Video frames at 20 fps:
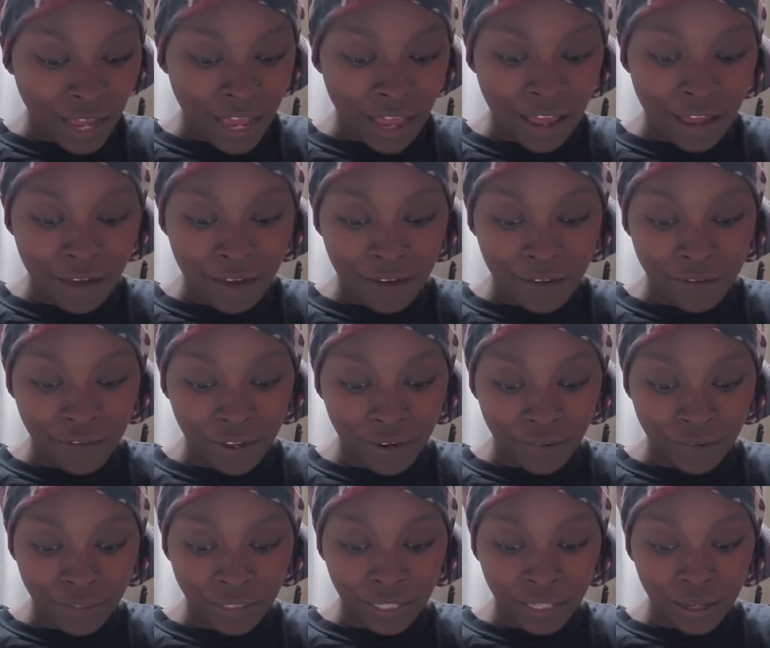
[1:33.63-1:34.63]
I have
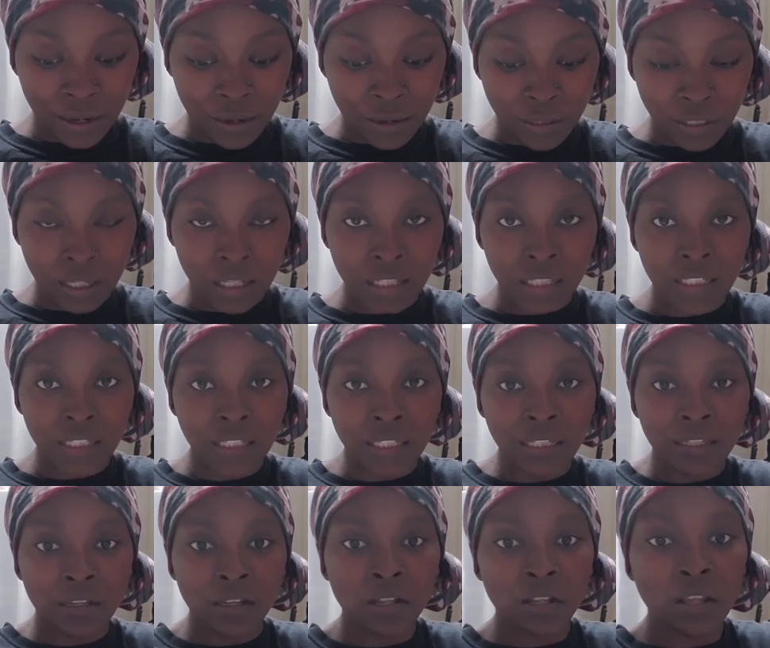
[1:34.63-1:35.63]
everything on a
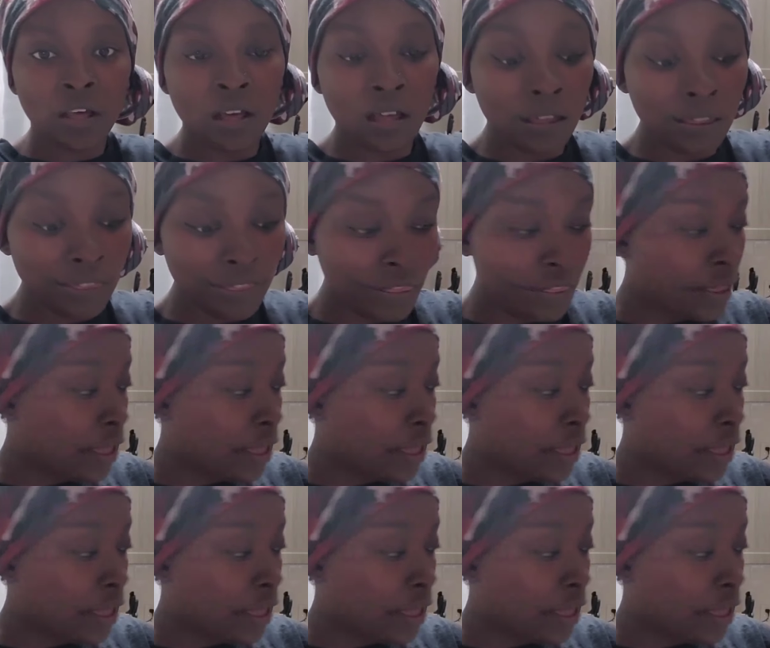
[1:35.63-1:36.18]
clean cloth.